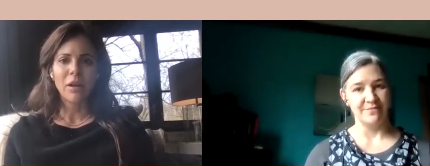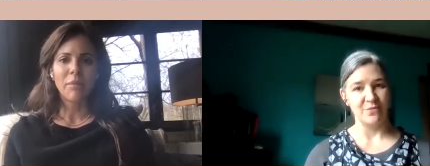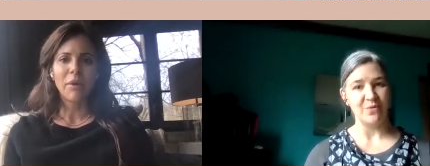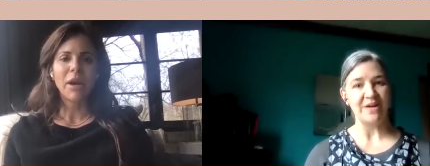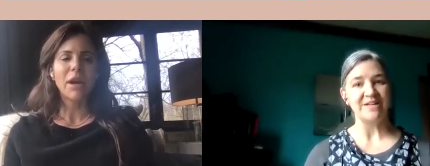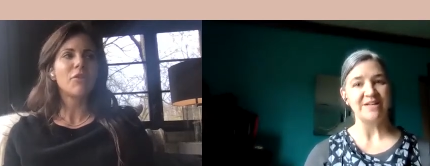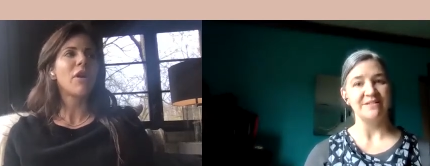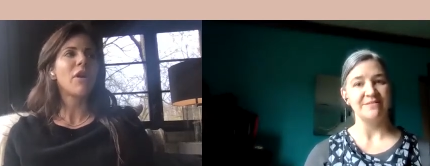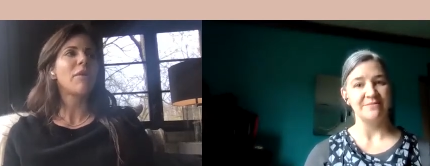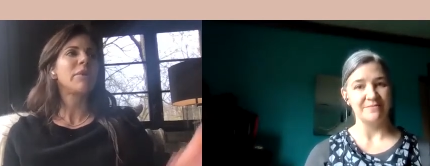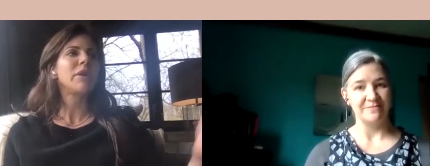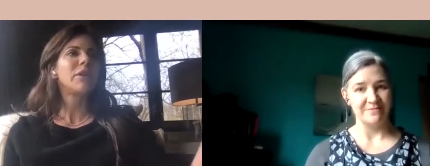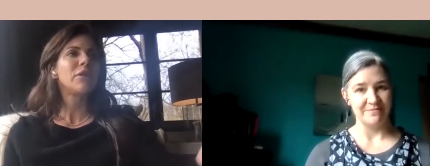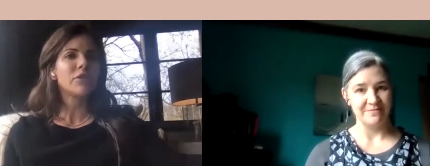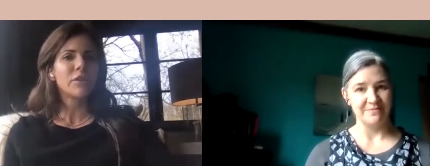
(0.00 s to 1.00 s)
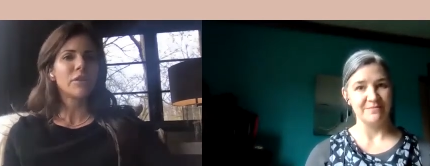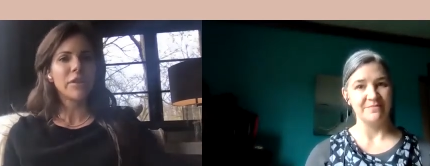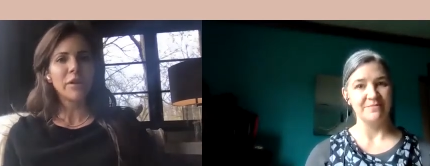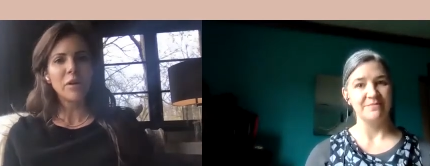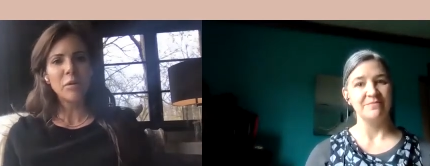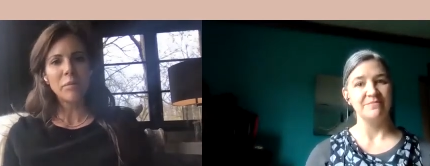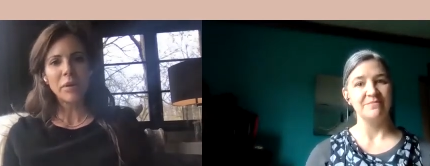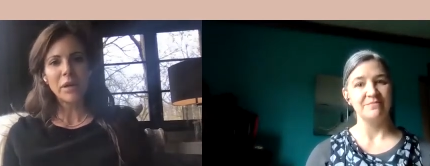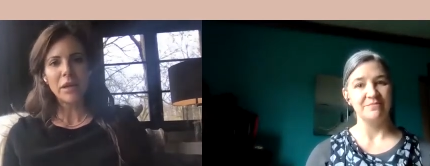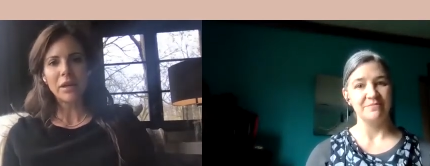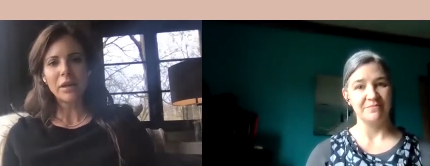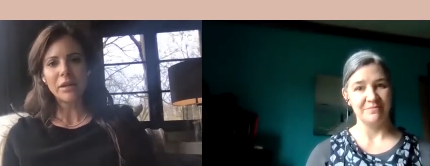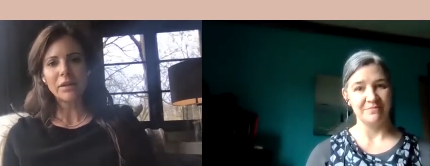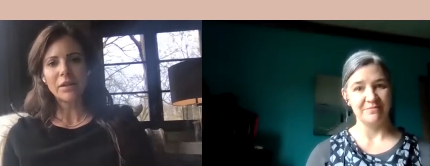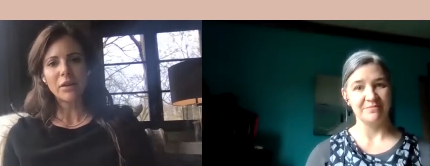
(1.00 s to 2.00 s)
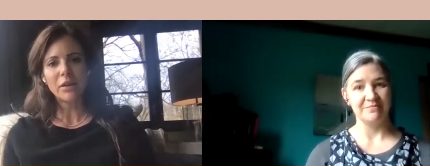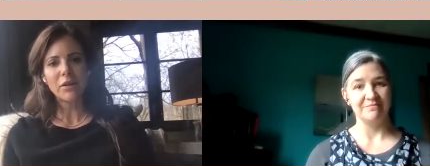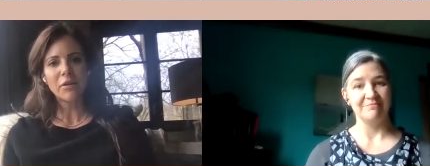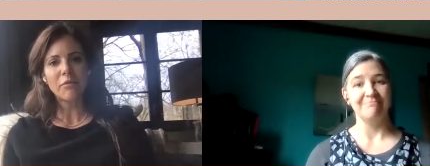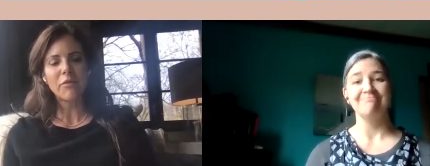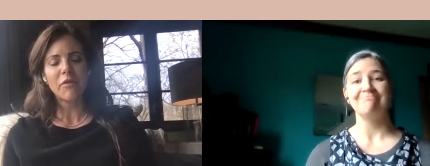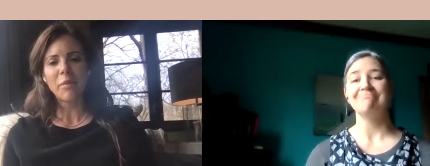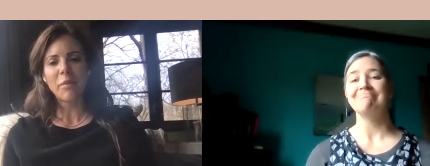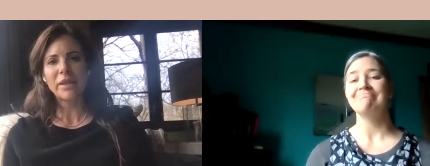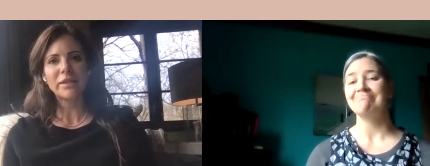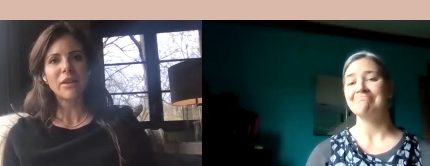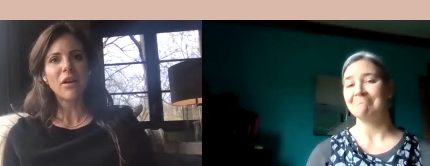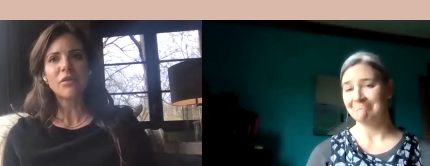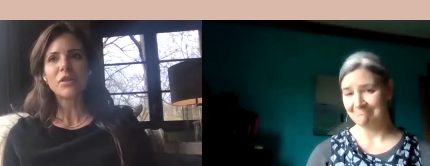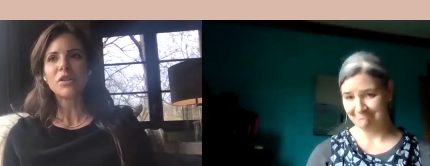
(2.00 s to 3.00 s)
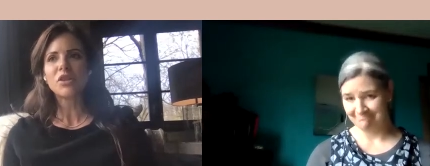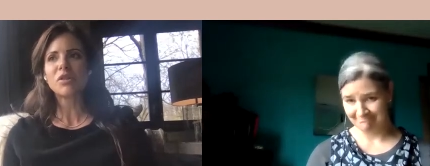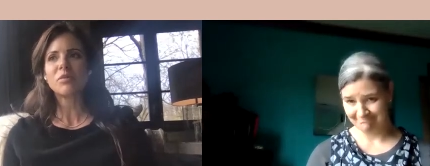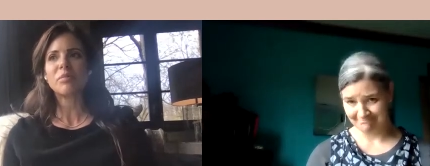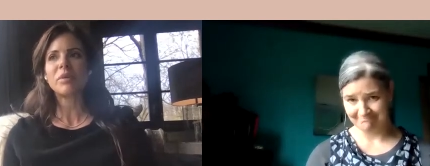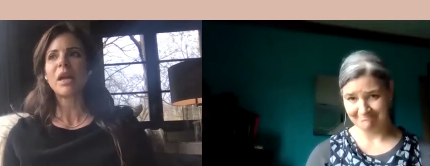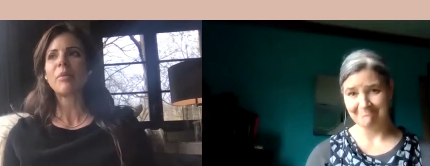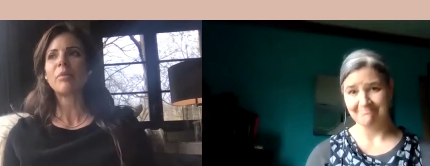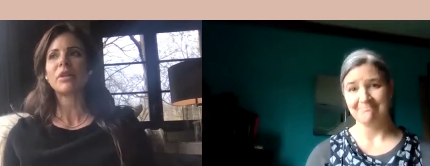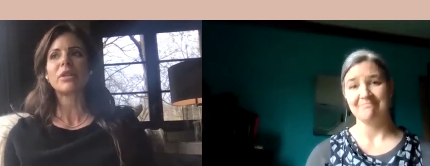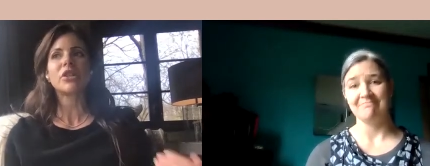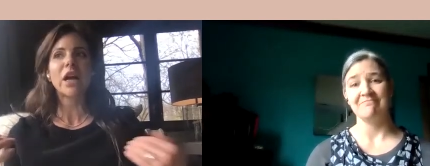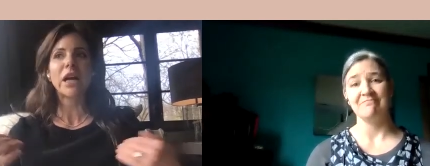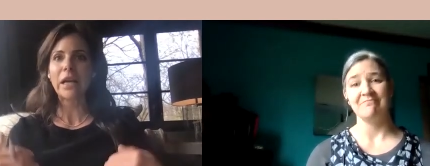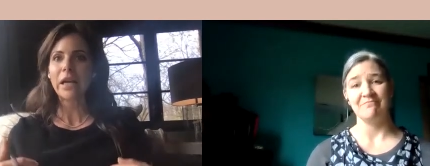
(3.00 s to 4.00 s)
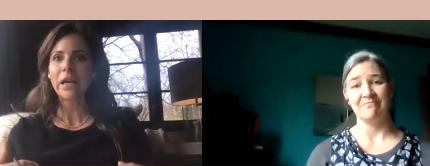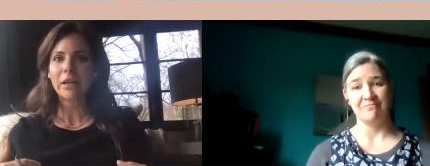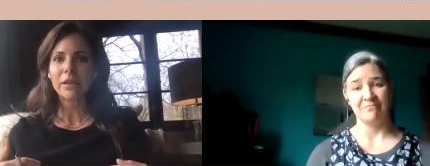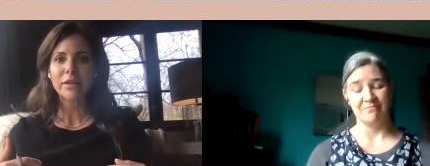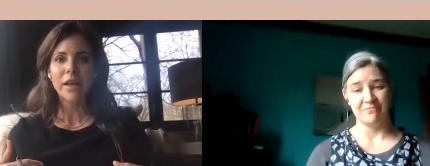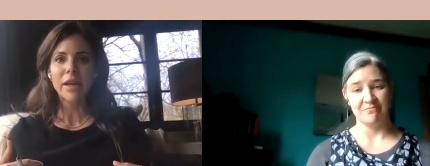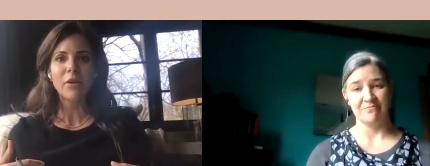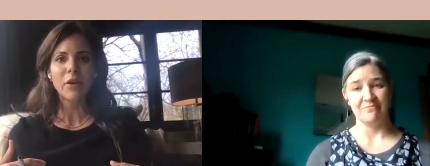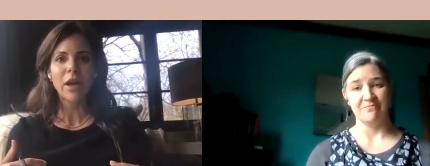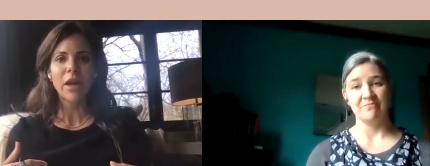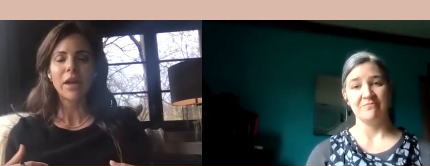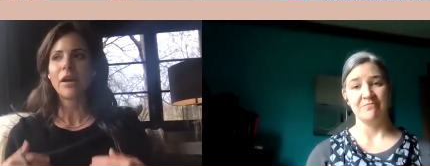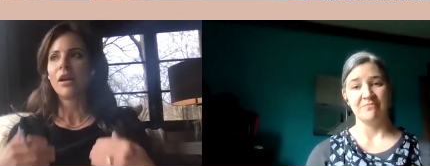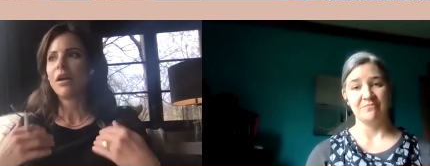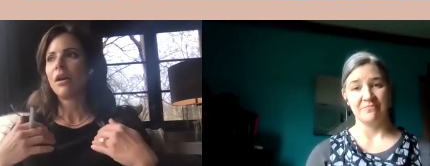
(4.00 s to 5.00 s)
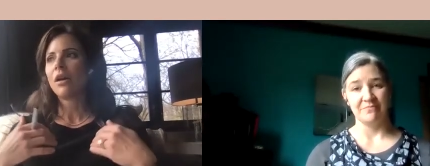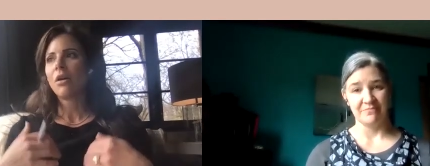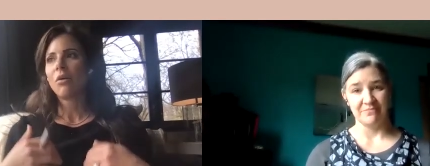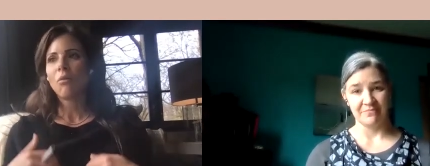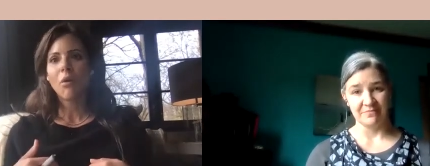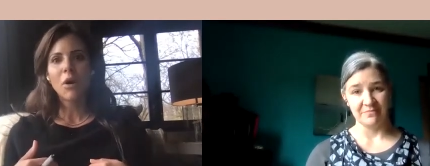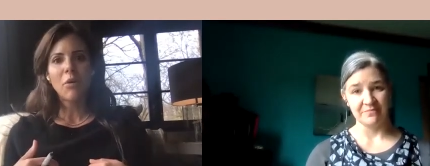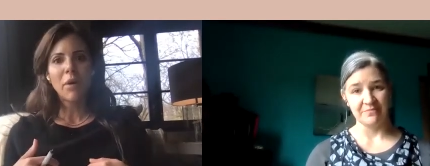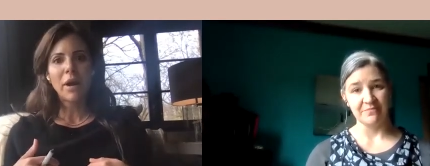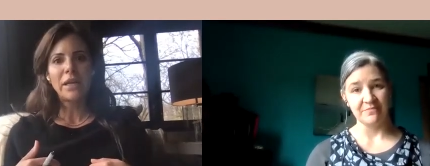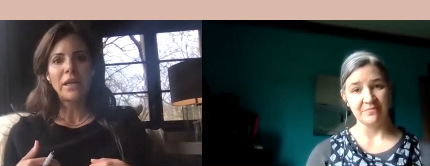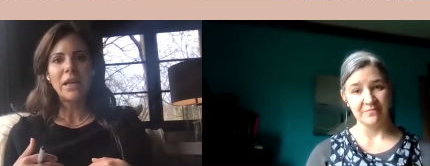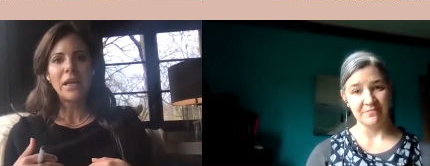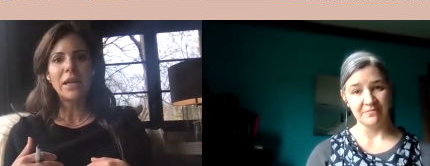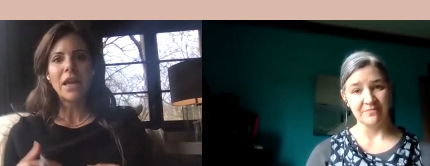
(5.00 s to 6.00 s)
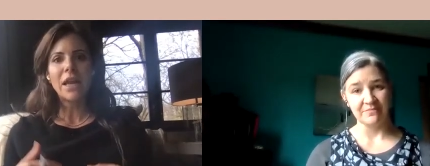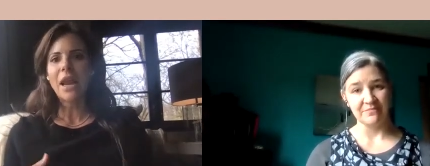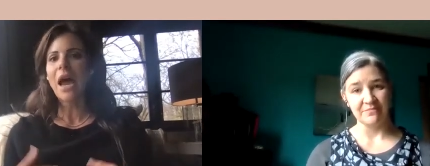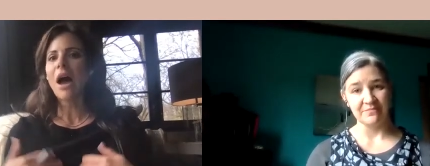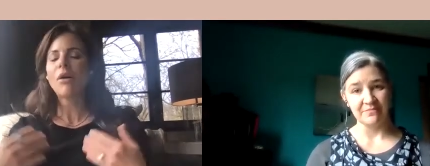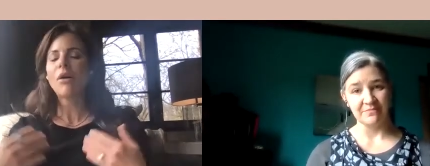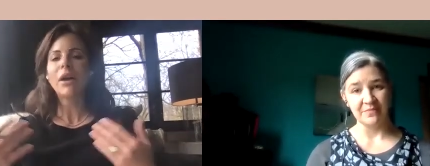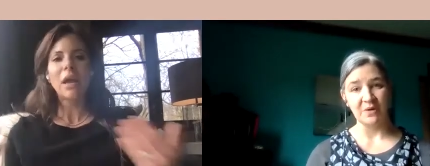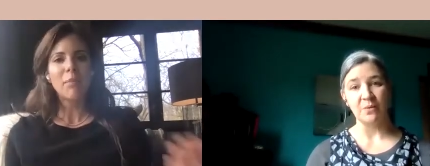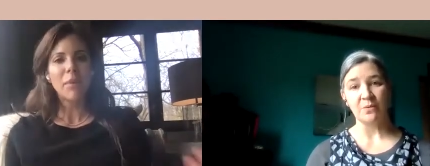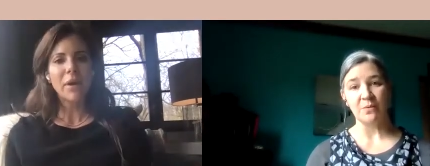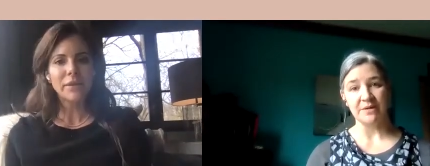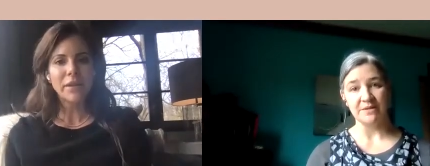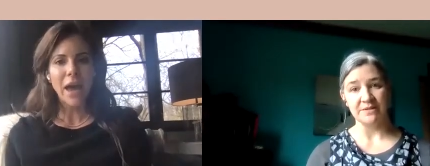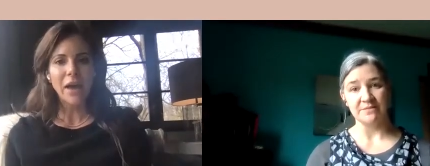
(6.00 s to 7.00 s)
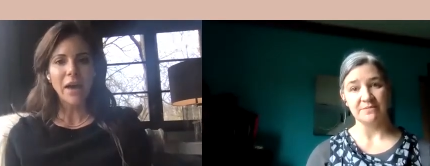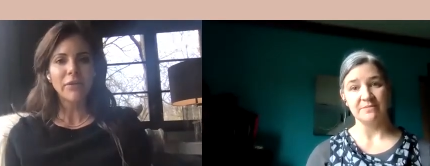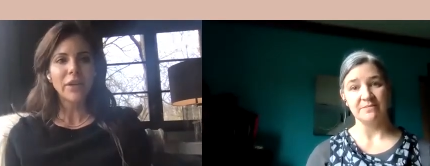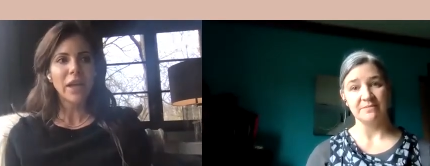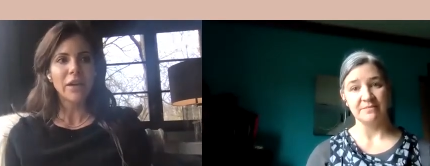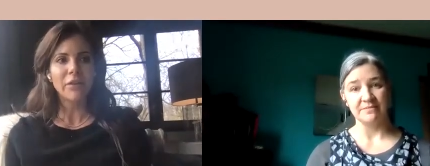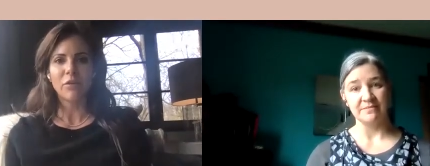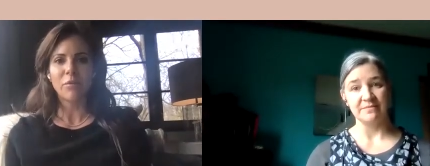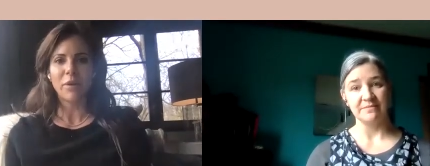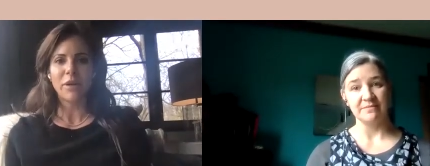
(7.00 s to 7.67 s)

Speaker 1: I mean, I don't know how many years of therapy it took for myself to just be able to check in and say, okay, what do I need and how can I best advocate